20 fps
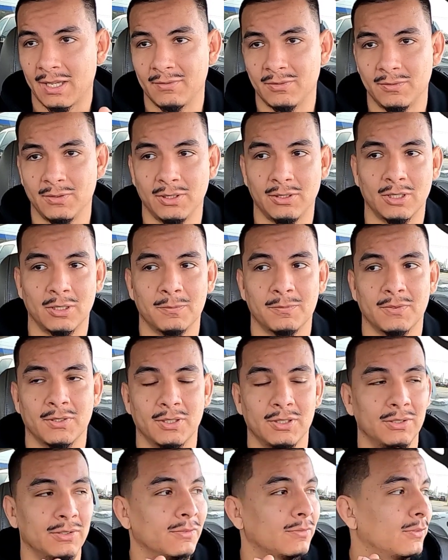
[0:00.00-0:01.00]
I have a video up
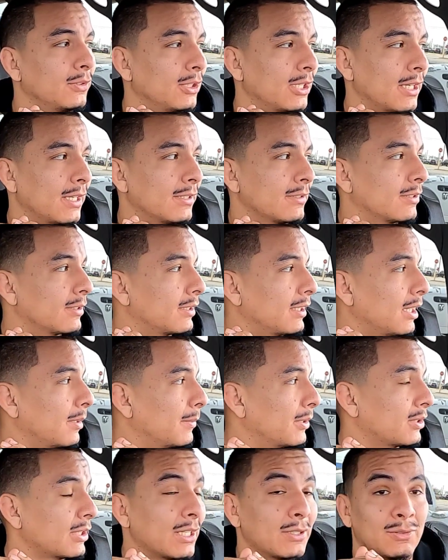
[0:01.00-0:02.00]
for you guys to see
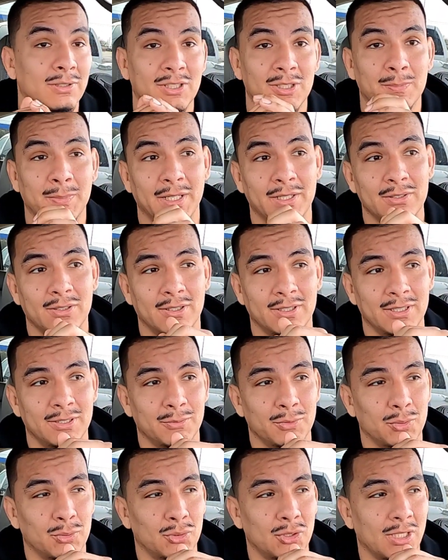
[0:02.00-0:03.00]
how much I actually spent on
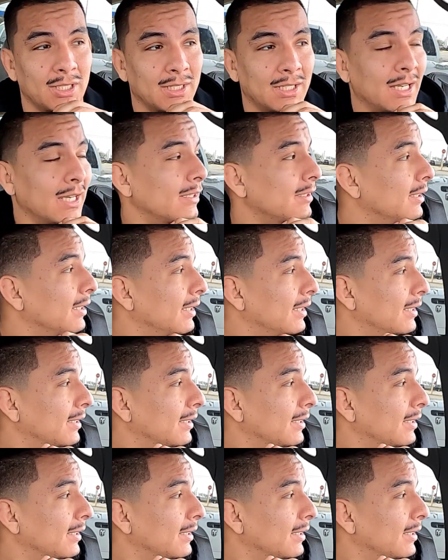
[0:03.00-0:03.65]
it, which was not a lot.